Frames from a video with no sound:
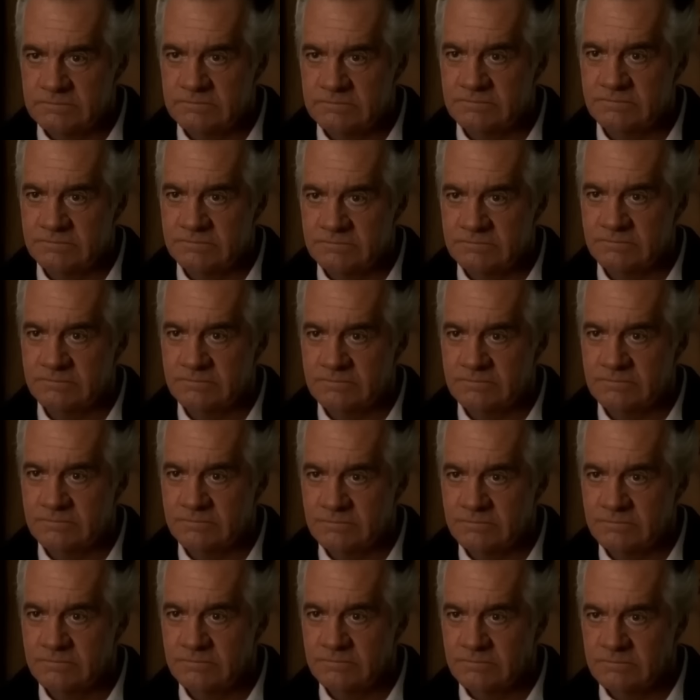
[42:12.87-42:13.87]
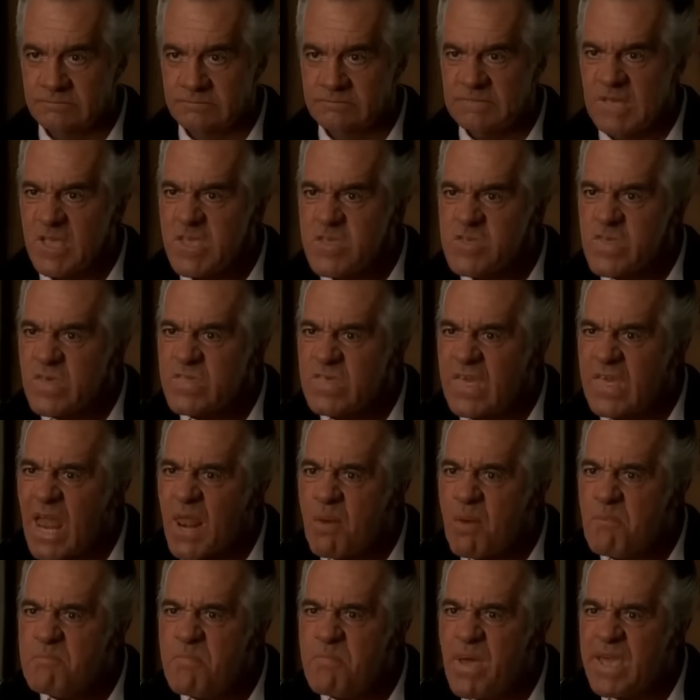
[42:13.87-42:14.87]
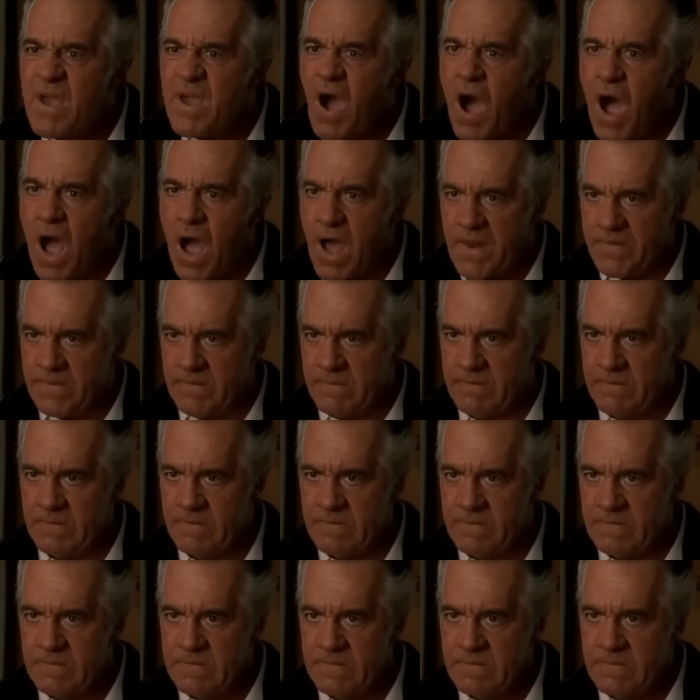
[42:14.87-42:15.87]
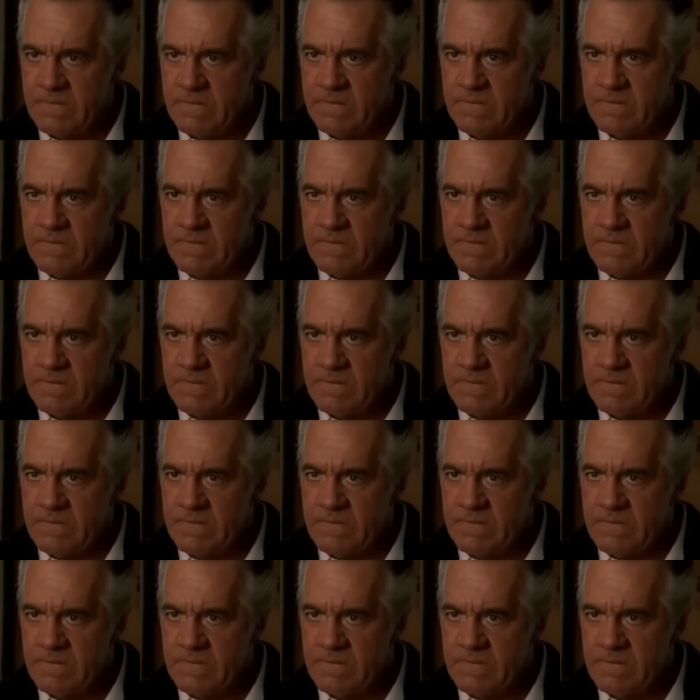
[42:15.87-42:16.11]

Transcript: which results in injuries to several young children. His